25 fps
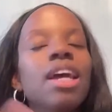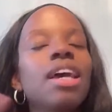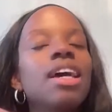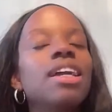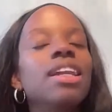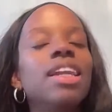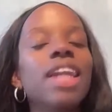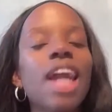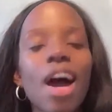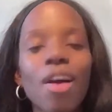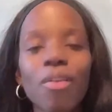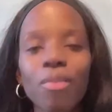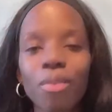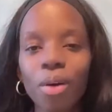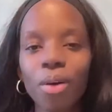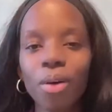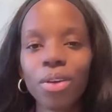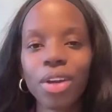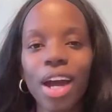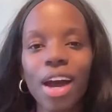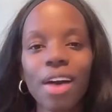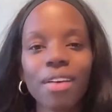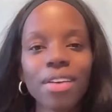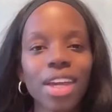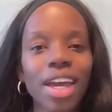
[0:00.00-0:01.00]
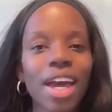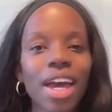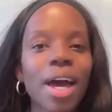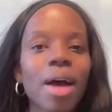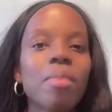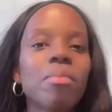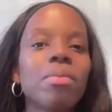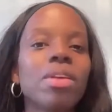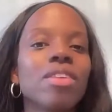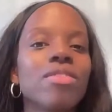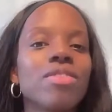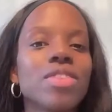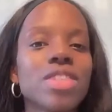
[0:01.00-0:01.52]
Not rolled out
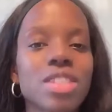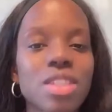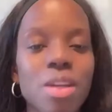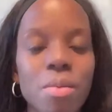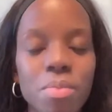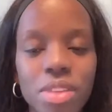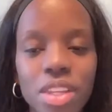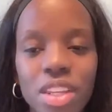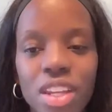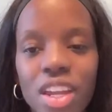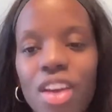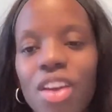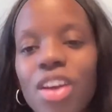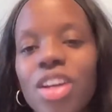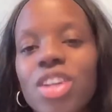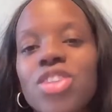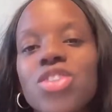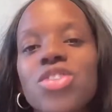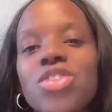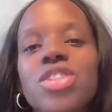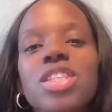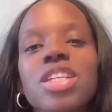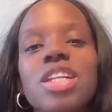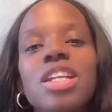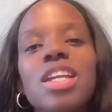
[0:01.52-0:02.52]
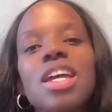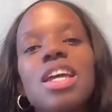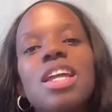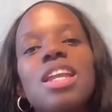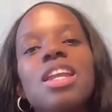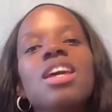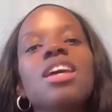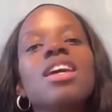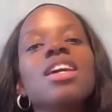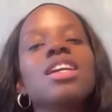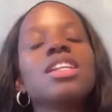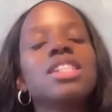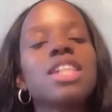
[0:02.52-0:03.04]
yet, but if it's something you're interested in,
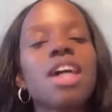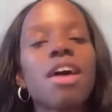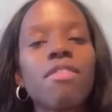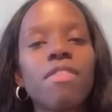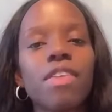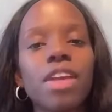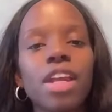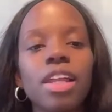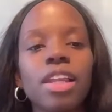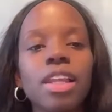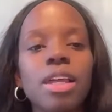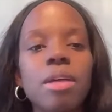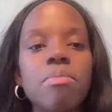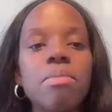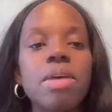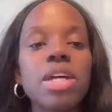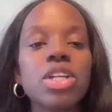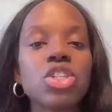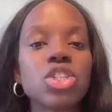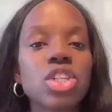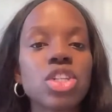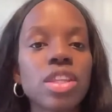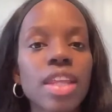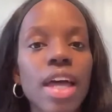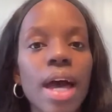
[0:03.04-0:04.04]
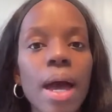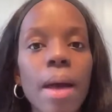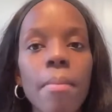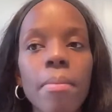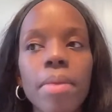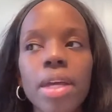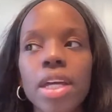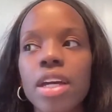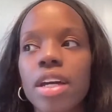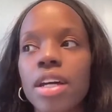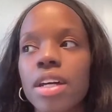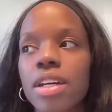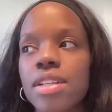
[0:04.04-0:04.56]
definitely mention that,
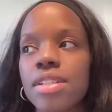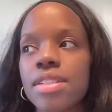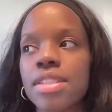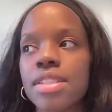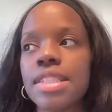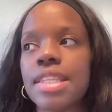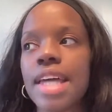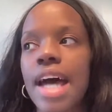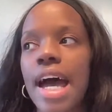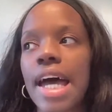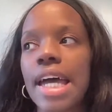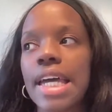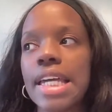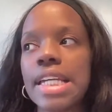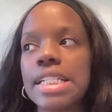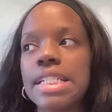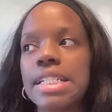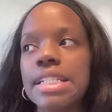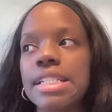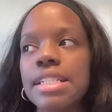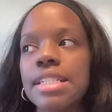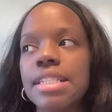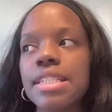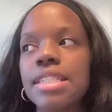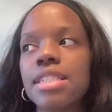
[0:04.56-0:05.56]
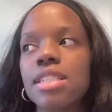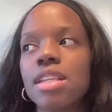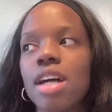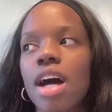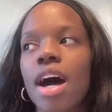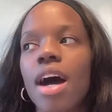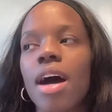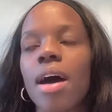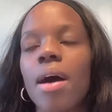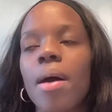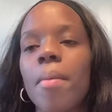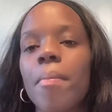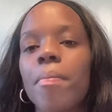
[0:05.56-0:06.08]
because that is,
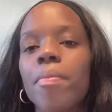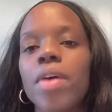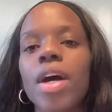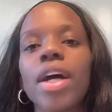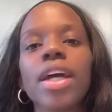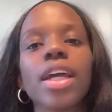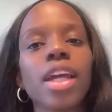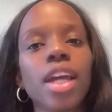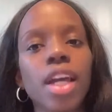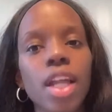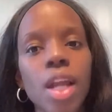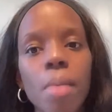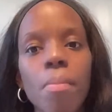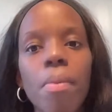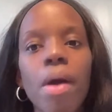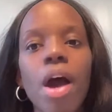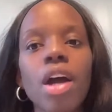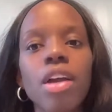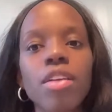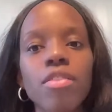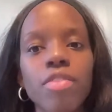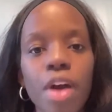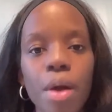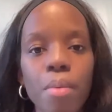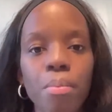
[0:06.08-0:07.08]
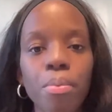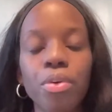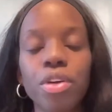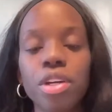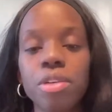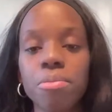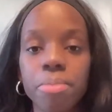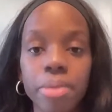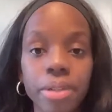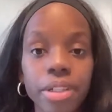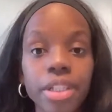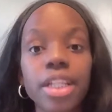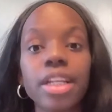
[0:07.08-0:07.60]
again, a part of our
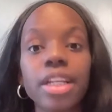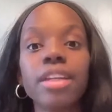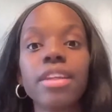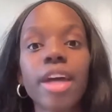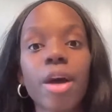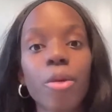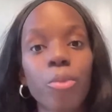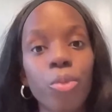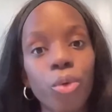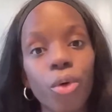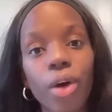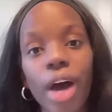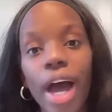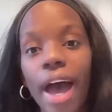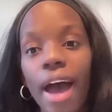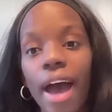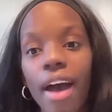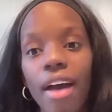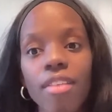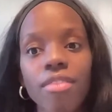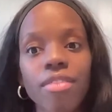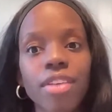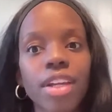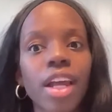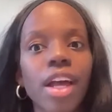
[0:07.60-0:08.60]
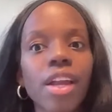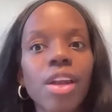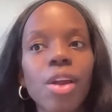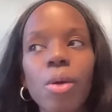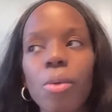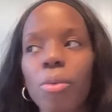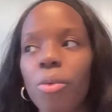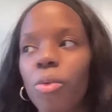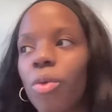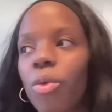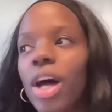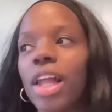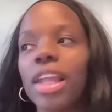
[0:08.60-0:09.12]
pre-booking that we'll have. And I
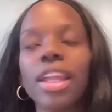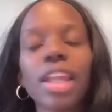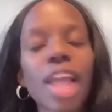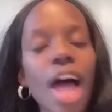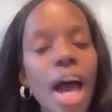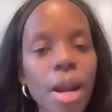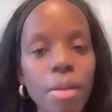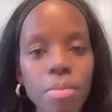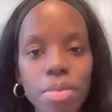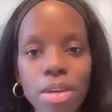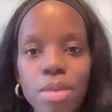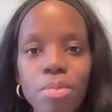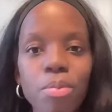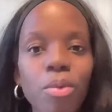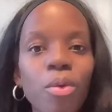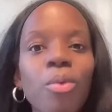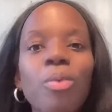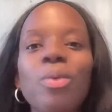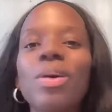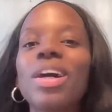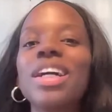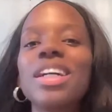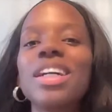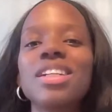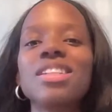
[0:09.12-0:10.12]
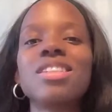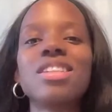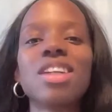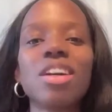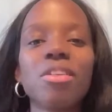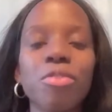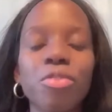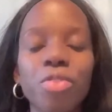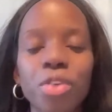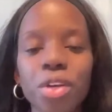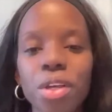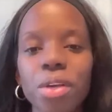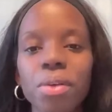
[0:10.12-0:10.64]
know a lot of people want
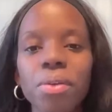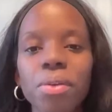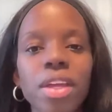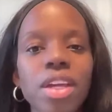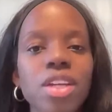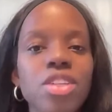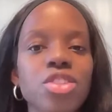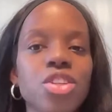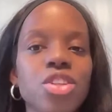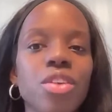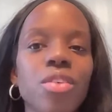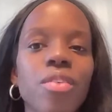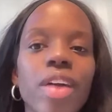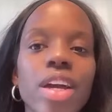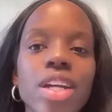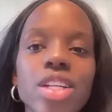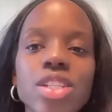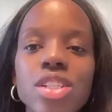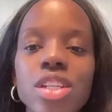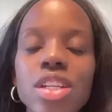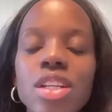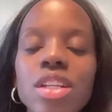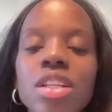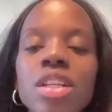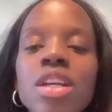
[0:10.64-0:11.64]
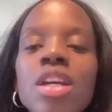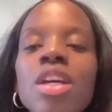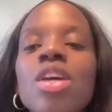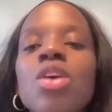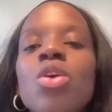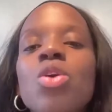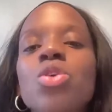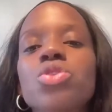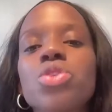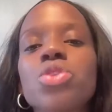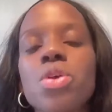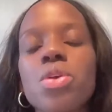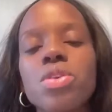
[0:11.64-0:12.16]
done for you lead generation.
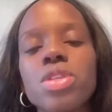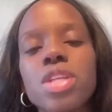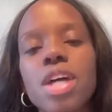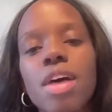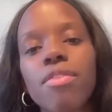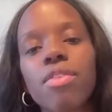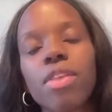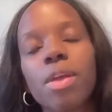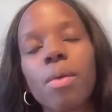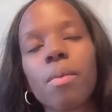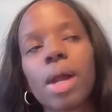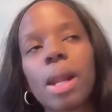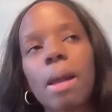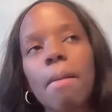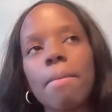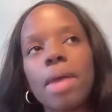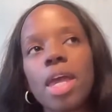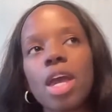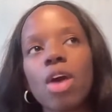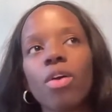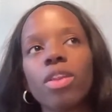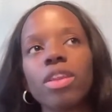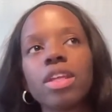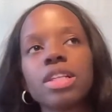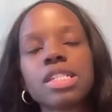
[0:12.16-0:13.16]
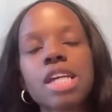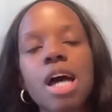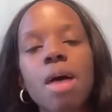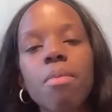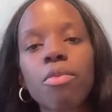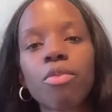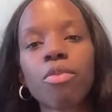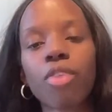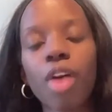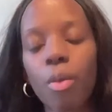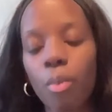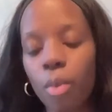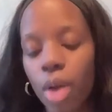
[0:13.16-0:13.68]
So you definitely want to be on the top
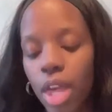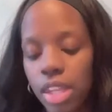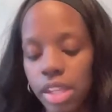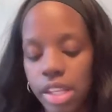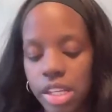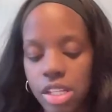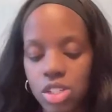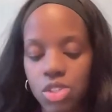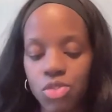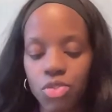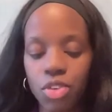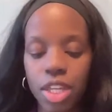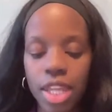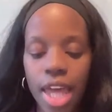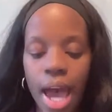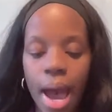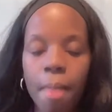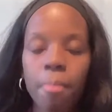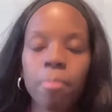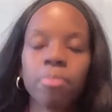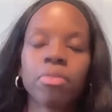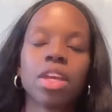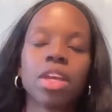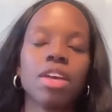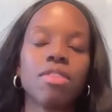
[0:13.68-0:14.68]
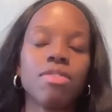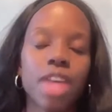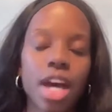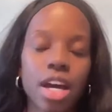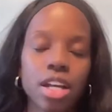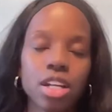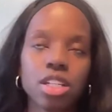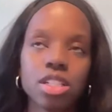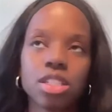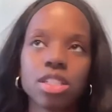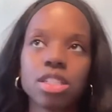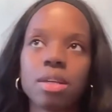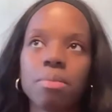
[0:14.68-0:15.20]
of our wait list for that, if
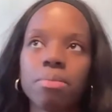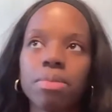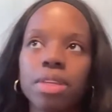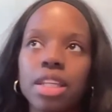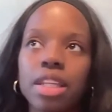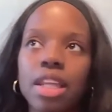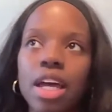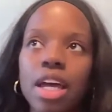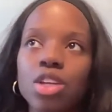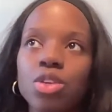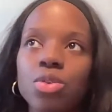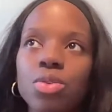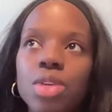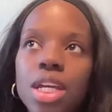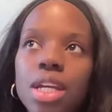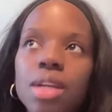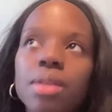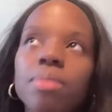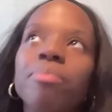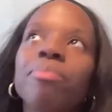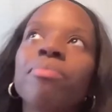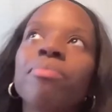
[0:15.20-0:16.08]
that is something that you need.